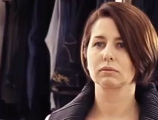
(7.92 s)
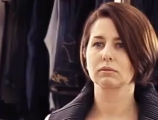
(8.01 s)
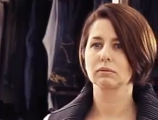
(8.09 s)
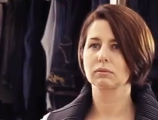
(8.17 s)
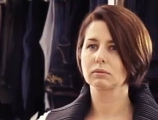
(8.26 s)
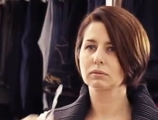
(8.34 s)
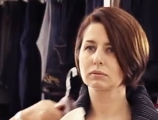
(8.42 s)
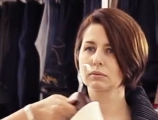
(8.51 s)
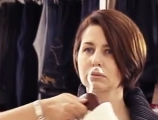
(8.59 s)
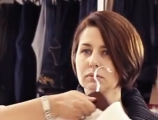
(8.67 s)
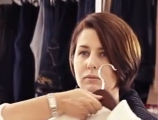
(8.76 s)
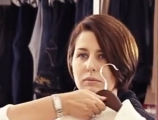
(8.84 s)

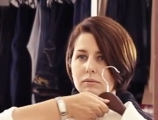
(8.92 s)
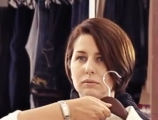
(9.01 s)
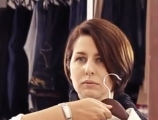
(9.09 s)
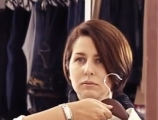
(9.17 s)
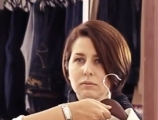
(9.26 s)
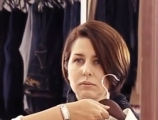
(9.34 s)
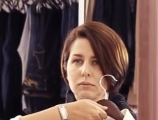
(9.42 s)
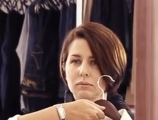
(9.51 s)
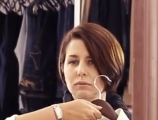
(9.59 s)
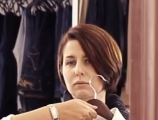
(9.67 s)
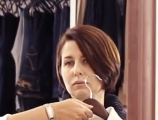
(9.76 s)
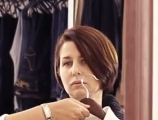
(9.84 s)

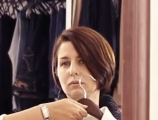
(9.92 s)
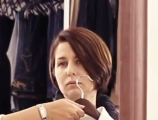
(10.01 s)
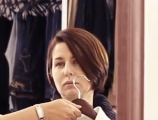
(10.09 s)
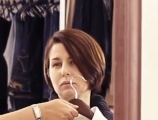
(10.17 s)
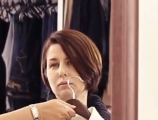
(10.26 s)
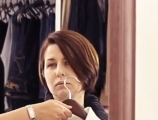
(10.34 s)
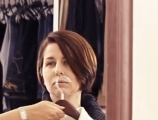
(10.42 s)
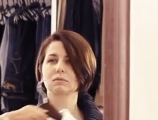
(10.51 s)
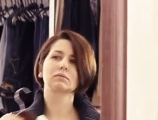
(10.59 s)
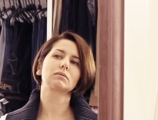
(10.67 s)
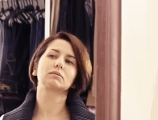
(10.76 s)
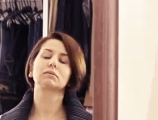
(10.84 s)
No one is speaking in this clip.